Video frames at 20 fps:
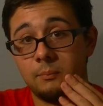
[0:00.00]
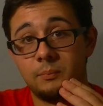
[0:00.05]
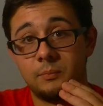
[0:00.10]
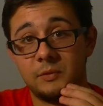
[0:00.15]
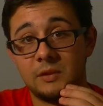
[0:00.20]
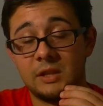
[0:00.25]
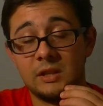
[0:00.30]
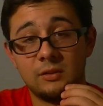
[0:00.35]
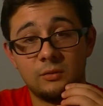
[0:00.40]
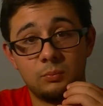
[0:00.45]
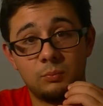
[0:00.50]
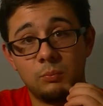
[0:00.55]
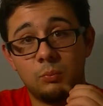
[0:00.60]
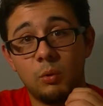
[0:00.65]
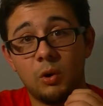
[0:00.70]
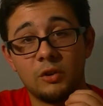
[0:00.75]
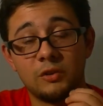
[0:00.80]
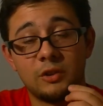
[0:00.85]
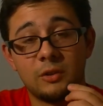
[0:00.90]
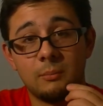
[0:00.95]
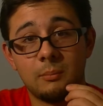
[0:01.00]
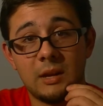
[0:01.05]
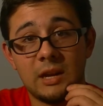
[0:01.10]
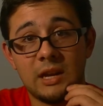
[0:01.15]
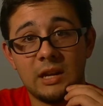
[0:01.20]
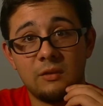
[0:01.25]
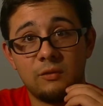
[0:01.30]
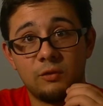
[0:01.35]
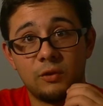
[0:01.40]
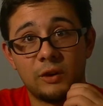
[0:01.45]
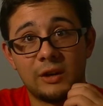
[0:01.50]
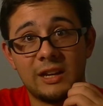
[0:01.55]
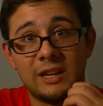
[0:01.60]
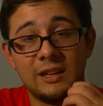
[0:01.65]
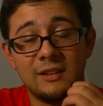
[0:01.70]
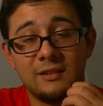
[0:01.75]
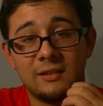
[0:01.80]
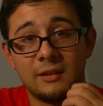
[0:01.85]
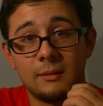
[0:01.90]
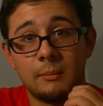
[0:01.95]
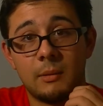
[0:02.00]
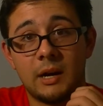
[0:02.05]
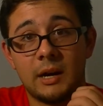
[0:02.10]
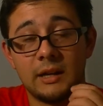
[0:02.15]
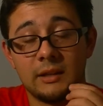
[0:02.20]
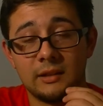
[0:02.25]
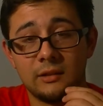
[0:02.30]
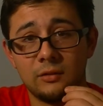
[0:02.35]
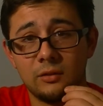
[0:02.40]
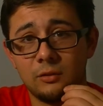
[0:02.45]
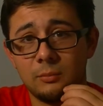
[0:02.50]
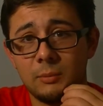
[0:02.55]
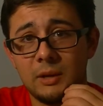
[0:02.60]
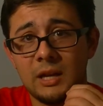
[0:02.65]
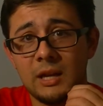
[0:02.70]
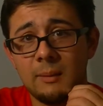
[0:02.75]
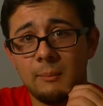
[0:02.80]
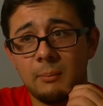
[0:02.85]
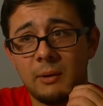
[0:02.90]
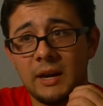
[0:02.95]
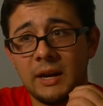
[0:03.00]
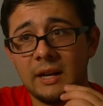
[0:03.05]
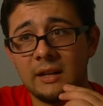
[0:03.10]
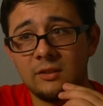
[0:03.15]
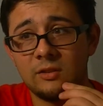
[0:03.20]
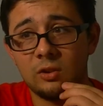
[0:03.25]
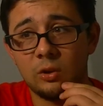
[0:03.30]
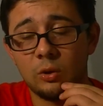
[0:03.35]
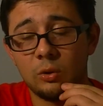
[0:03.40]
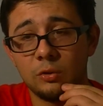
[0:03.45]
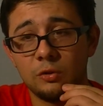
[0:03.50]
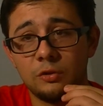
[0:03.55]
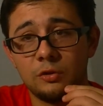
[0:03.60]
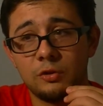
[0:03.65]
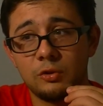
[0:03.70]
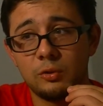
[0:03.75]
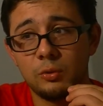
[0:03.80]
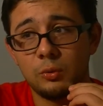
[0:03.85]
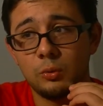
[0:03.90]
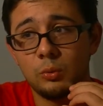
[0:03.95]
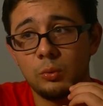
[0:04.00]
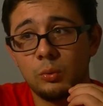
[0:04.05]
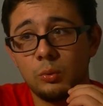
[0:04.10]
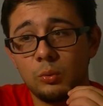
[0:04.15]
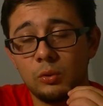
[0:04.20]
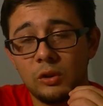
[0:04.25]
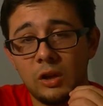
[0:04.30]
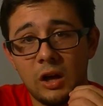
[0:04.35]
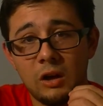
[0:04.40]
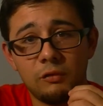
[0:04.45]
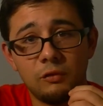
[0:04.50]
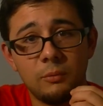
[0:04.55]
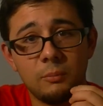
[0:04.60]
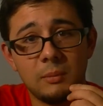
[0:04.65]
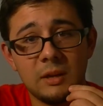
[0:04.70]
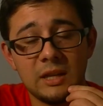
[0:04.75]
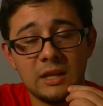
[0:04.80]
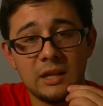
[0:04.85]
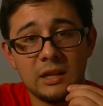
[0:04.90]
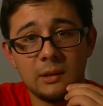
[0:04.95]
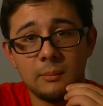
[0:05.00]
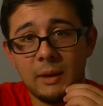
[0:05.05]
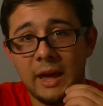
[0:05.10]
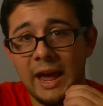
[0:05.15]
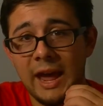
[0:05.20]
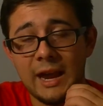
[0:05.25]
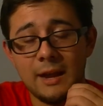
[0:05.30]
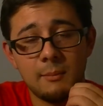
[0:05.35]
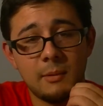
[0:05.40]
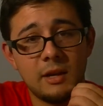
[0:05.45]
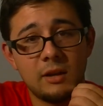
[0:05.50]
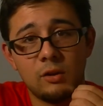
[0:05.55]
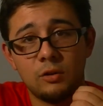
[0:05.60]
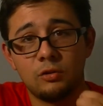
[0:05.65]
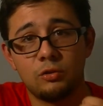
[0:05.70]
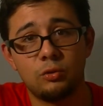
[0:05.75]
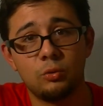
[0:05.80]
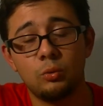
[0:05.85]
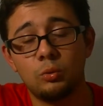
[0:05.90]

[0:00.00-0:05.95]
this wasn't made for kids in mind. This was made by adults who love a medium, animators who